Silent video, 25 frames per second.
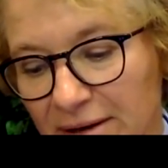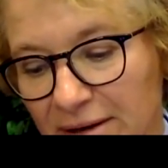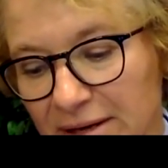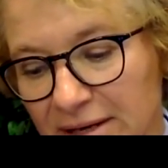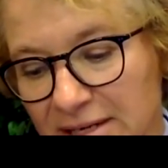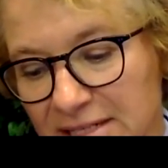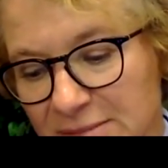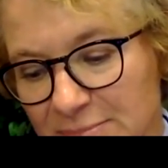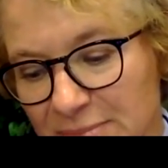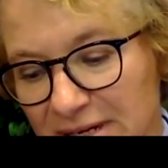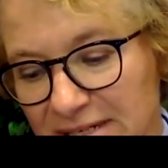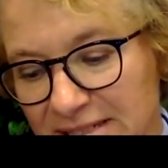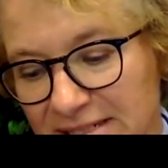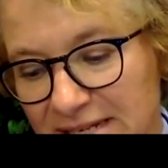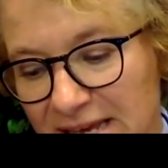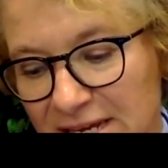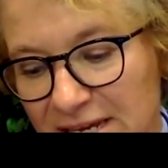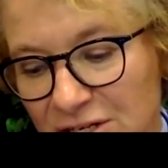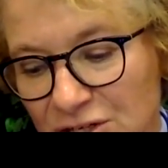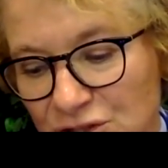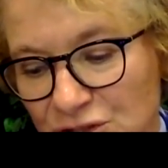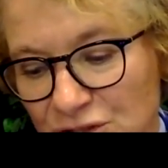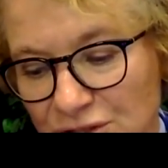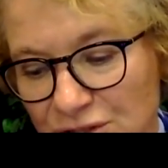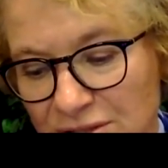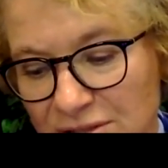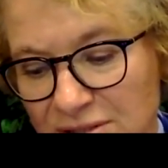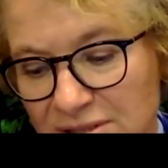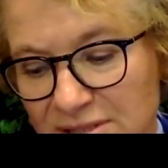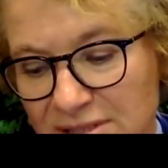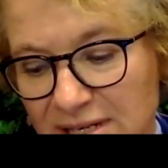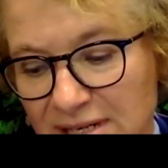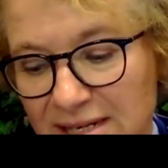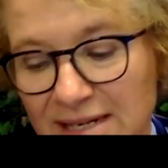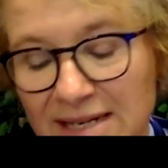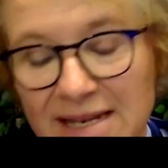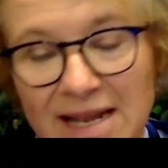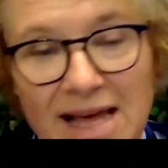expectations,
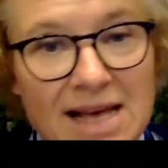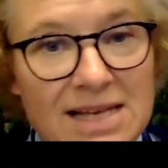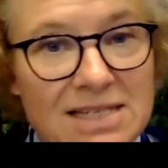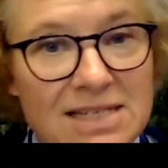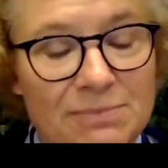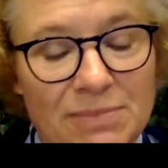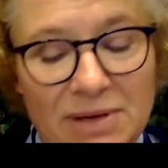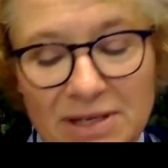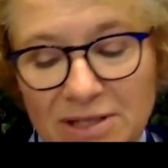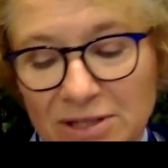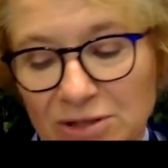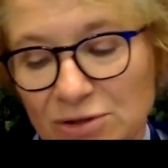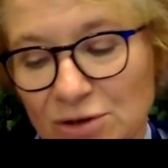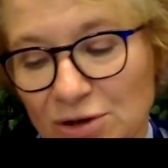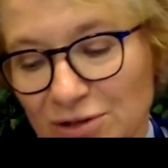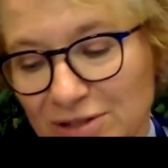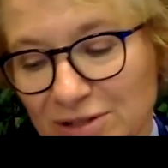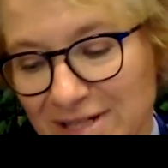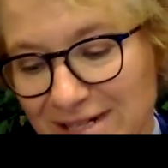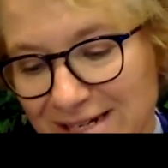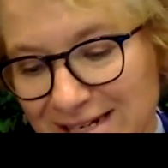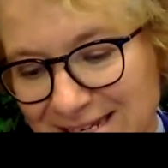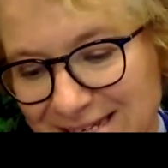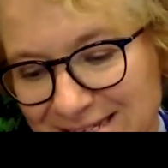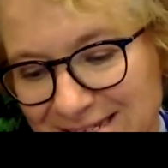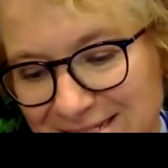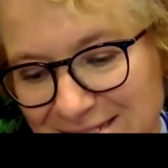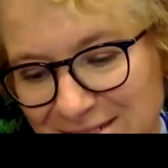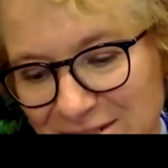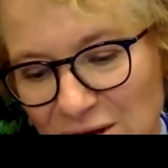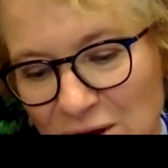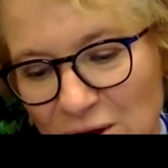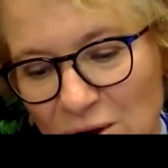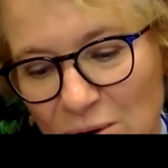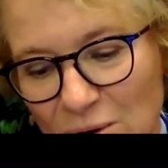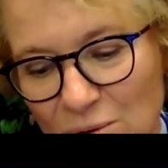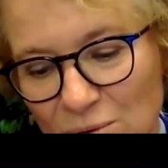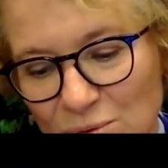and last but not least,
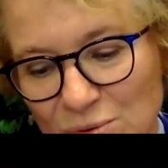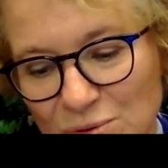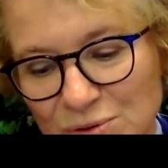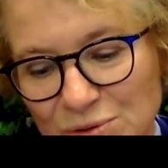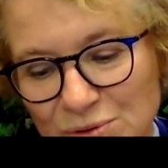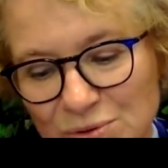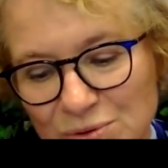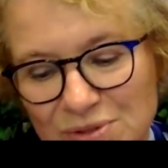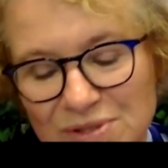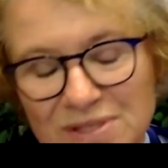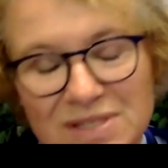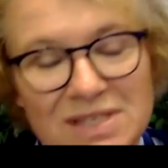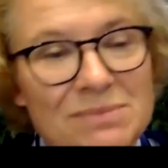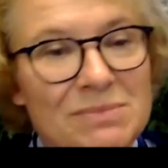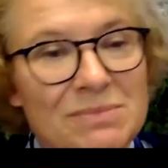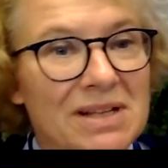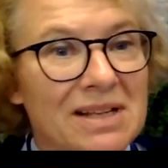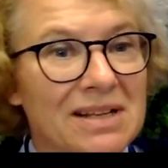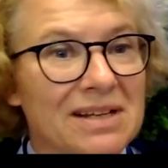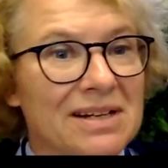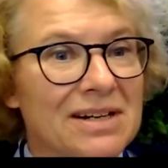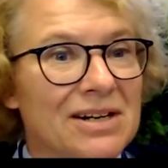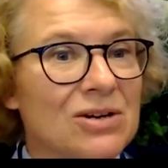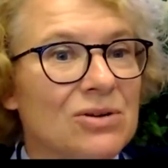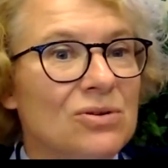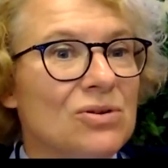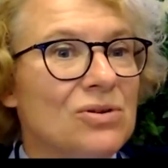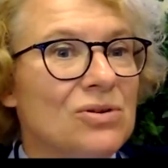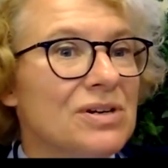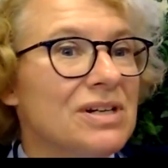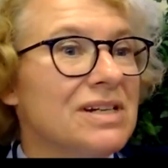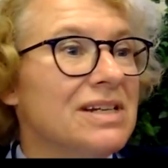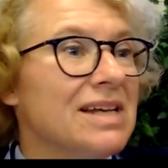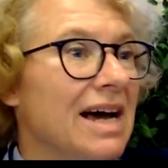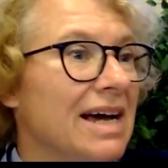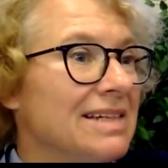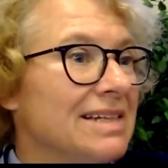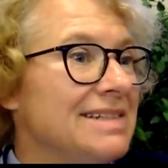also similar or
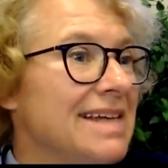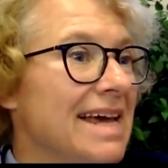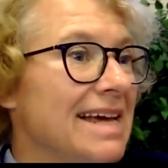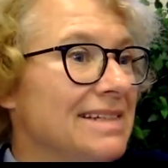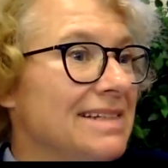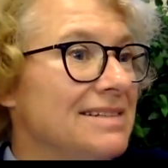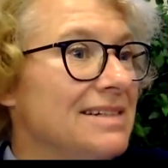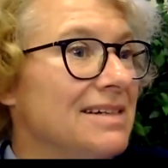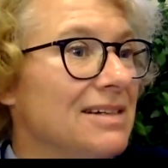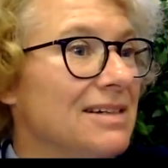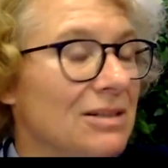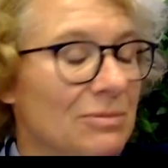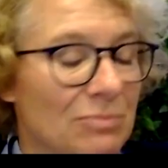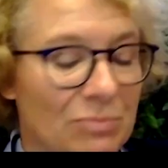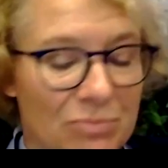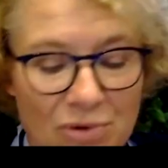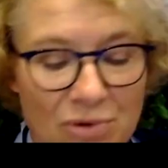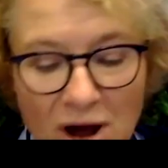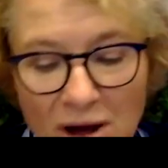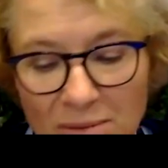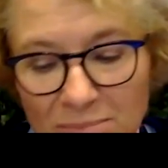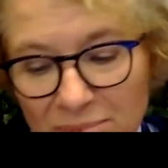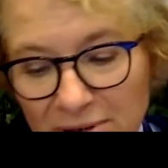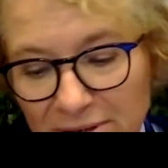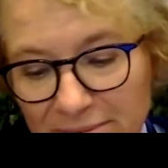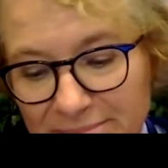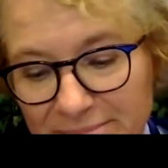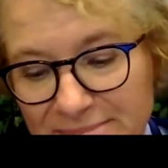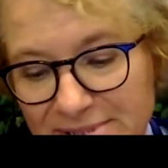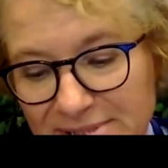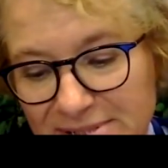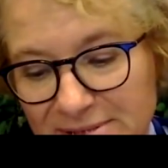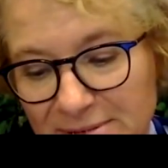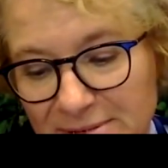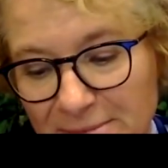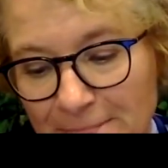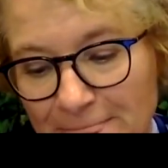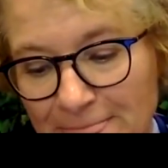identical
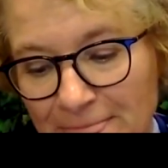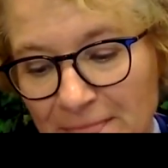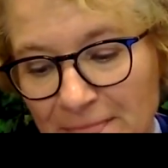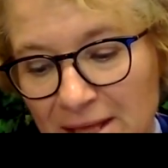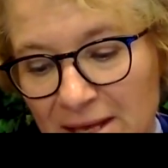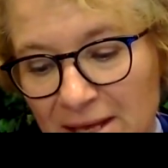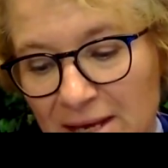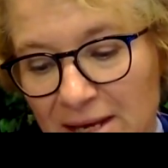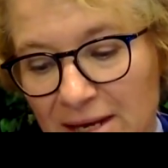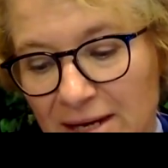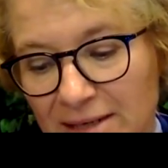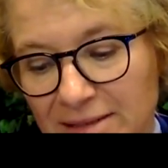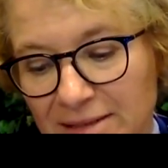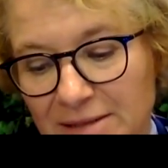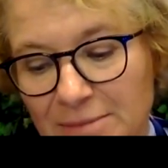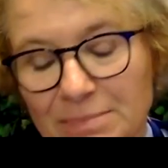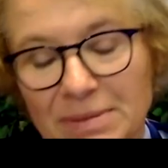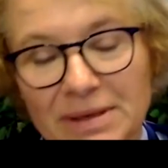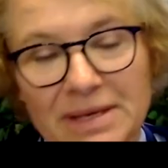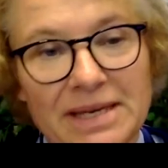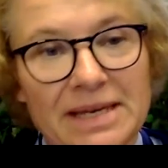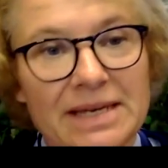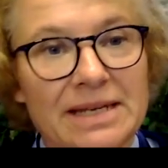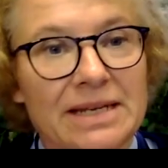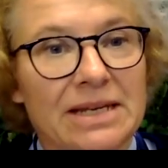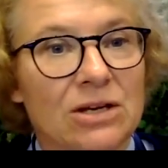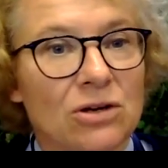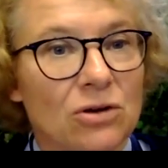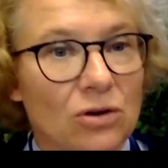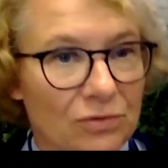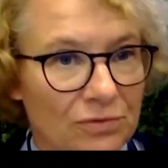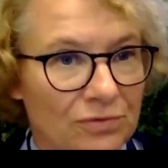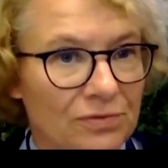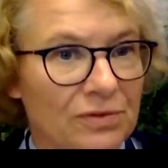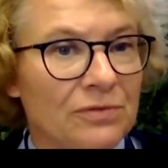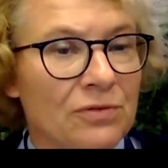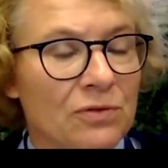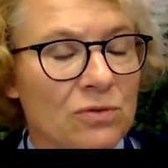problems at the beginning, of
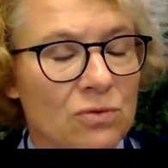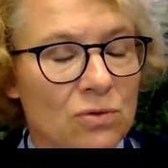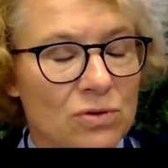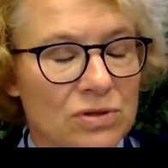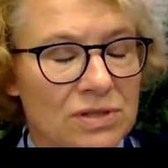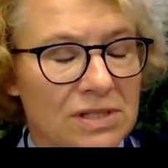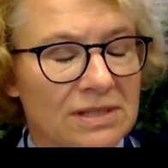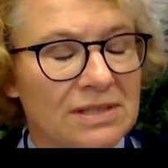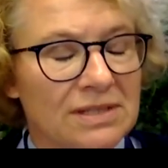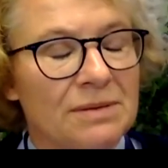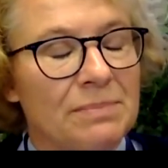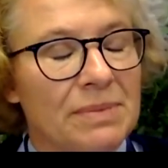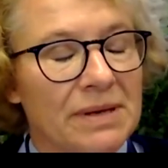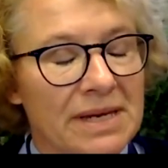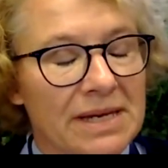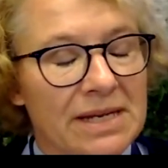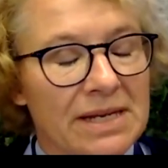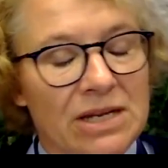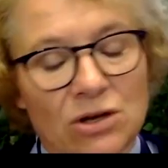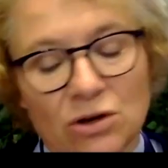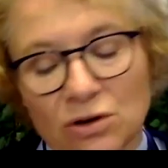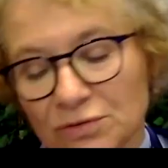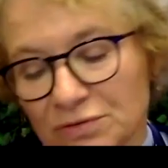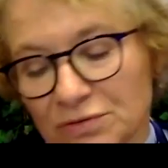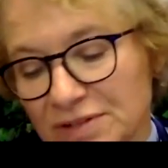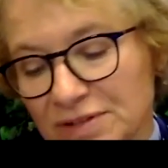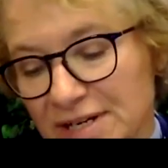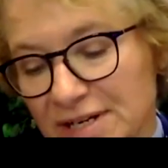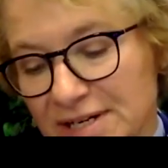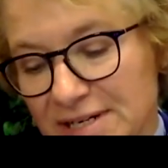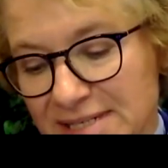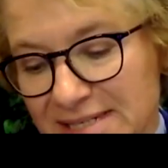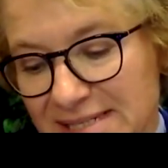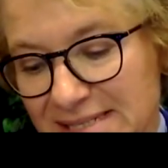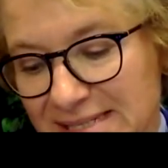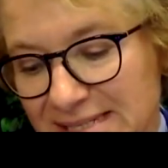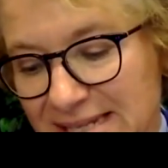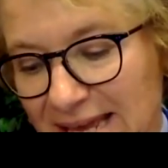course, at the beginning of their
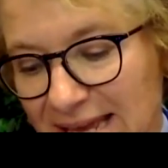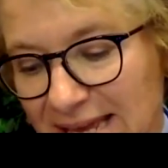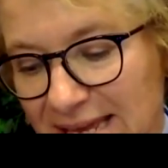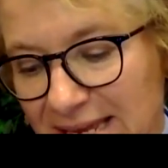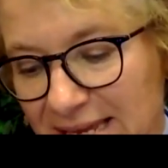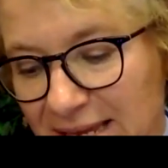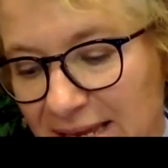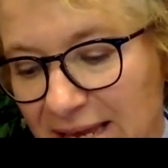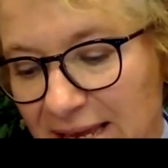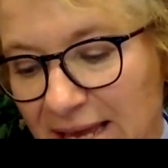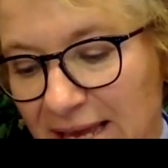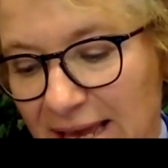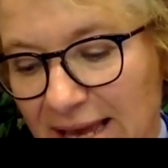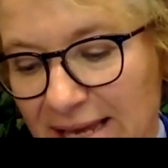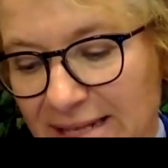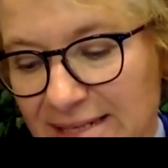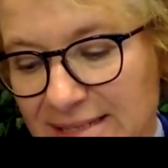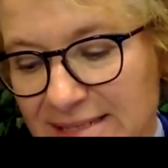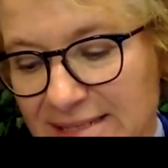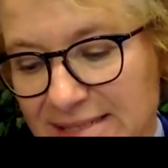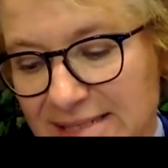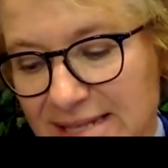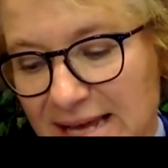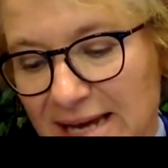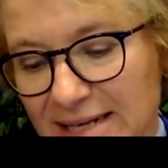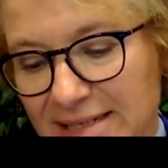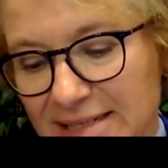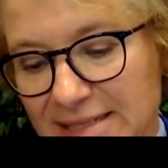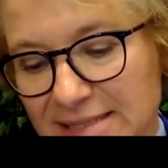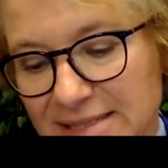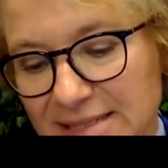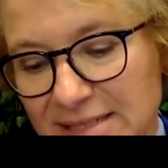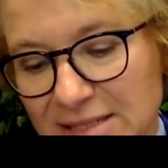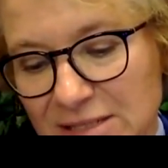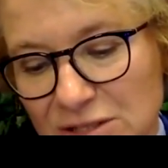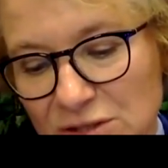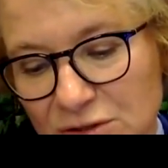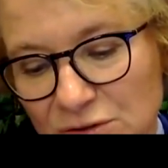stay and studies
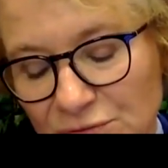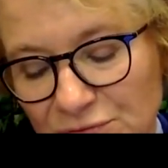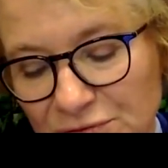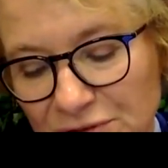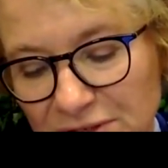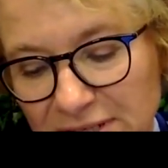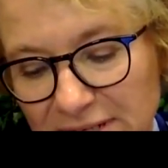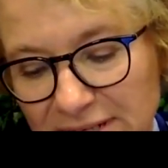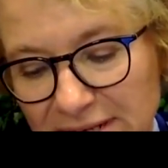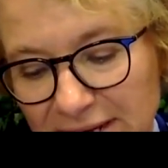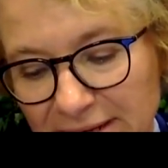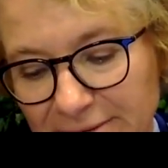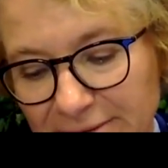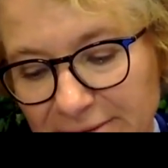in Slovenia.